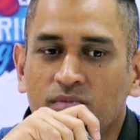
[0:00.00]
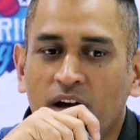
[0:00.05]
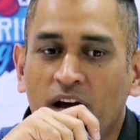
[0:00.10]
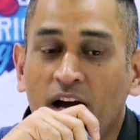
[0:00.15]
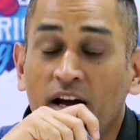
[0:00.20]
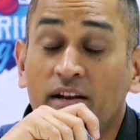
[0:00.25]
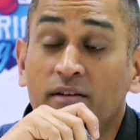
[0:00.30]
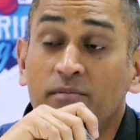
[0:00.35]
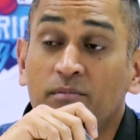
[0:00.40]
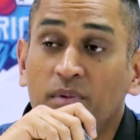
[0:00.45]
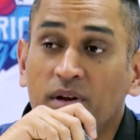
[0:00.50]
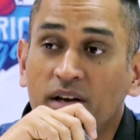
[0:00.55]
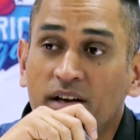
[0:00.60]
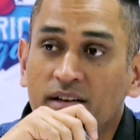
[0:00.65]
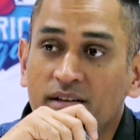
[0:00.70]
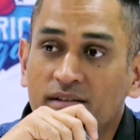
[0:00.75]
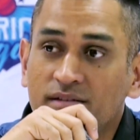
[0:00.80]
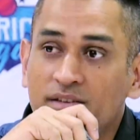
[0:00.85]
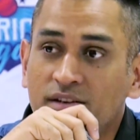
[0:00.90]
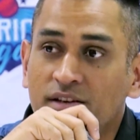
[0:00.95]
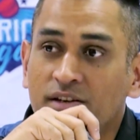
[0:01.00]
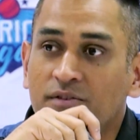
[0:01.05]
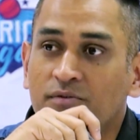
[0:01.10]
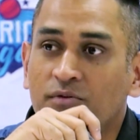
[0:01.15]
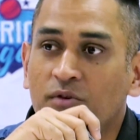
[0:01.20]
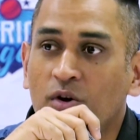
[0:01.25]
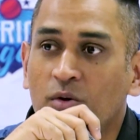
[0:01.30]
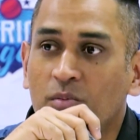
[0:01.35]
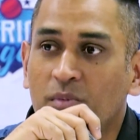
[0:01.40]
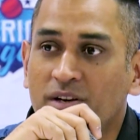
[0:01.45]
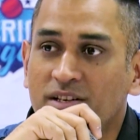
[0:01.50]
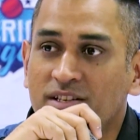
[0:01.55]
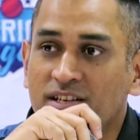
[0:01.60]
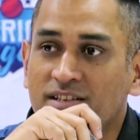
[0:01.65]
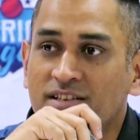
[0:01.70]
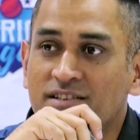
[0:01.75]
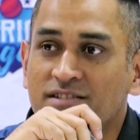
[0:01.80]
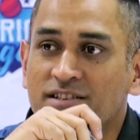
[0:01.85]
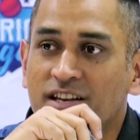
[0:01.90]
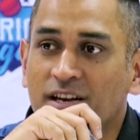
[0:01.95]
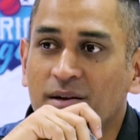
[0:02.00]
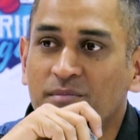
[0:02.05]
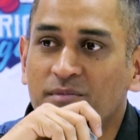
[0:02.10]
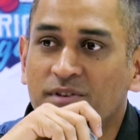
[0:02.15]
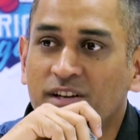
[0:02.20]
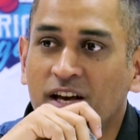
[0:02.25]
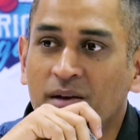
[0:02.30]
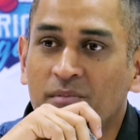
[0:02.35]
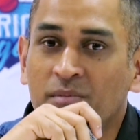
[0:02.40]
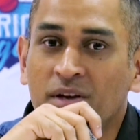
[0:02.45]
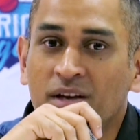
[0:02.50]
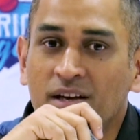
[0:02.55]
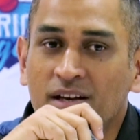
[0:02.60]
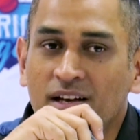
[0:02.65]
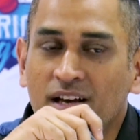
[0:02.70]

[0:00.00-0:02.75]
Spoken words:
and playing three formats at the same time,